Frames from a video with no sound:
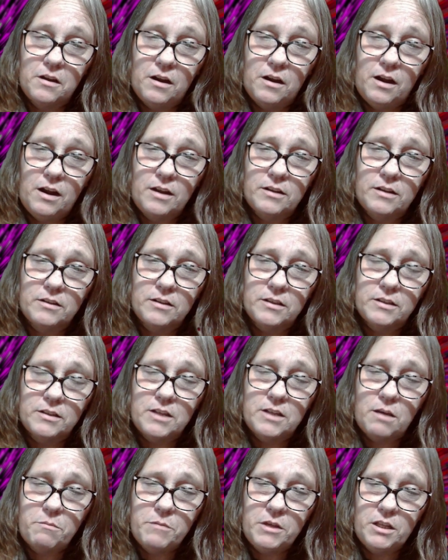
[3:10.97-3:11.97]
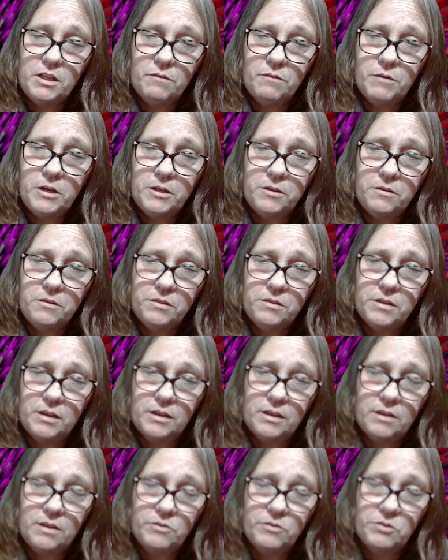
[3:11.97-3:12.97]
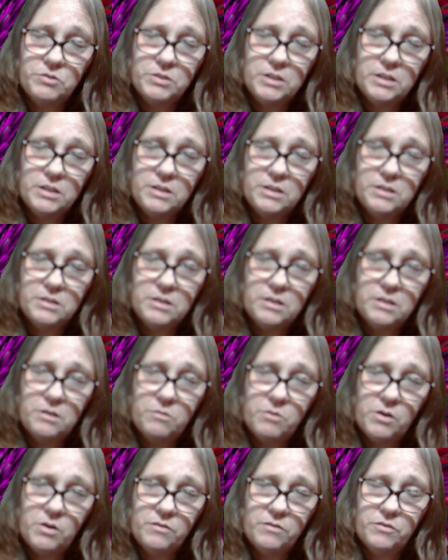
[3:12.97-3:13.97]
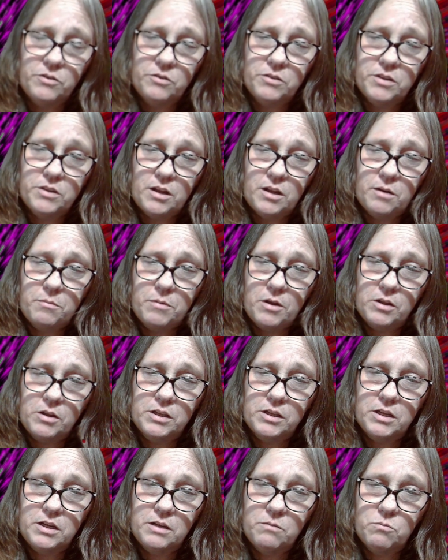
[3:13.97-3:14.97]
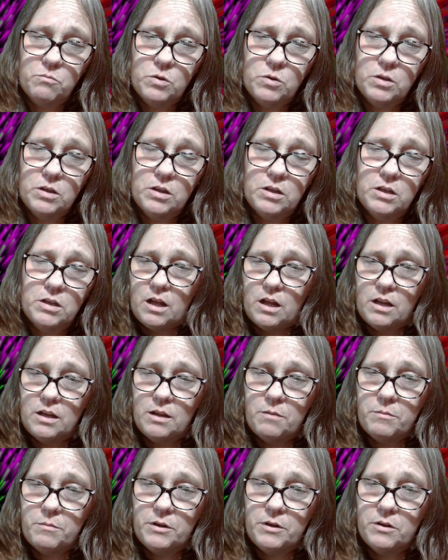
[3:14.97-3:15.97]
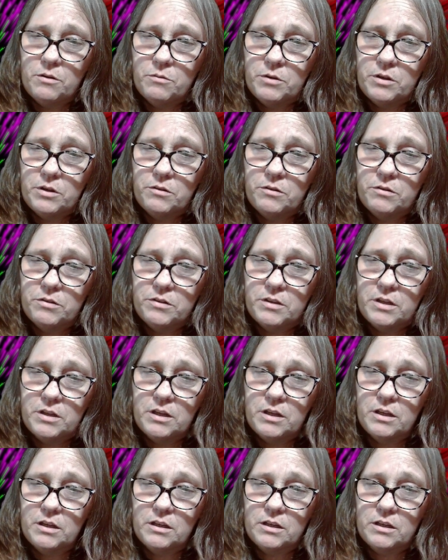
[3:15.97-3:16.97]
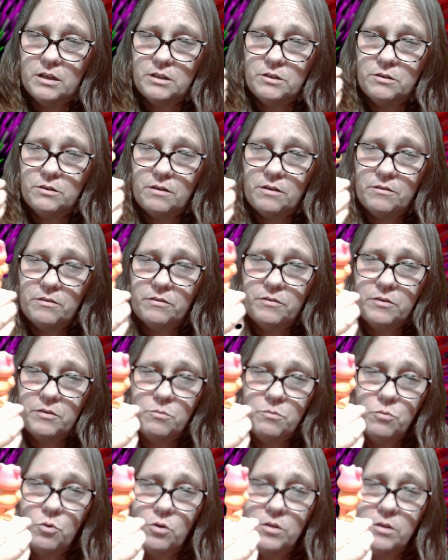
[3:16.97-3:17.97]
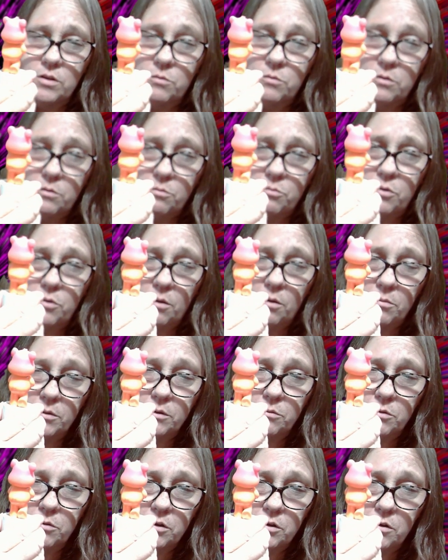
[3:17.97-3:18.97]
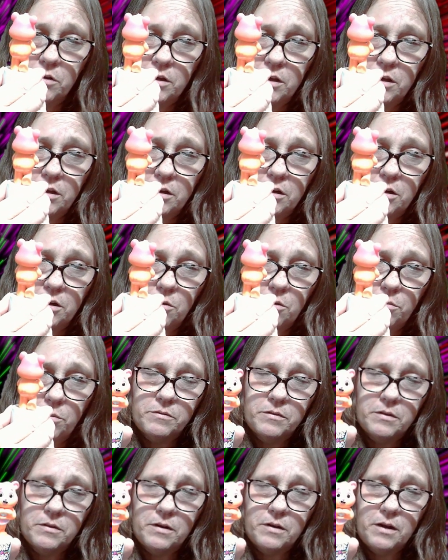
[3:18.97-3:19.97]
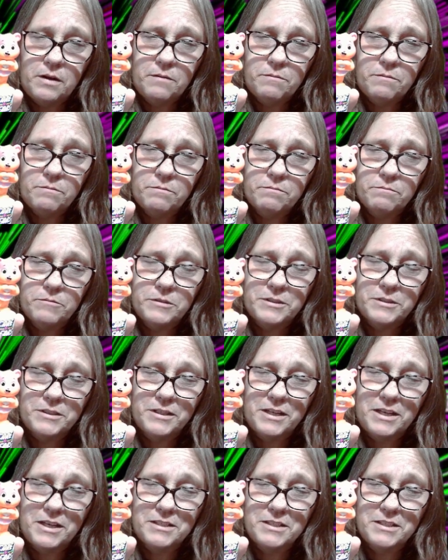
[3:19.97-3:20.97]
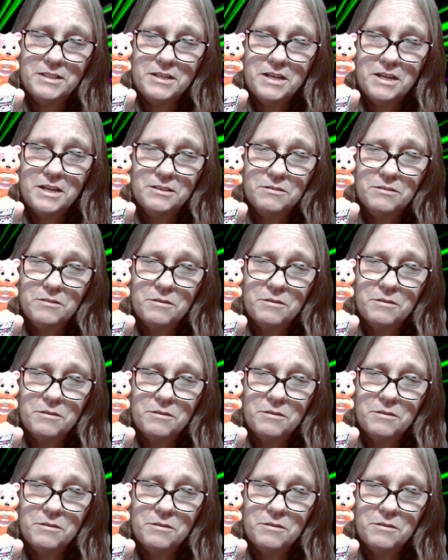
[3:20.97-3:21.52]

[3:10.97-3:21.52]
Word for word: All right. Tell me what you think. Have you seen these anywhere? Have you thought about getting one? Let me know what you think. I do have a few more that we probably will go ahead and open. All right. We'll see you guys in the next one.